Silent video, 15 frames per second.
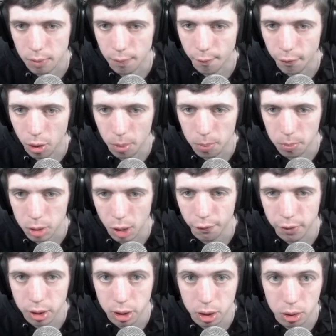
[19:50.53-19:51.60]
From
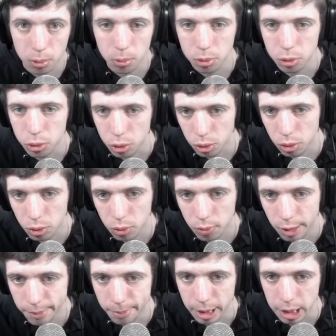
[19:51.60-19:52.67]
nothing to
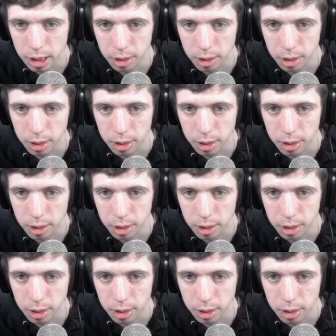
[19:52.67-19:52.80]
big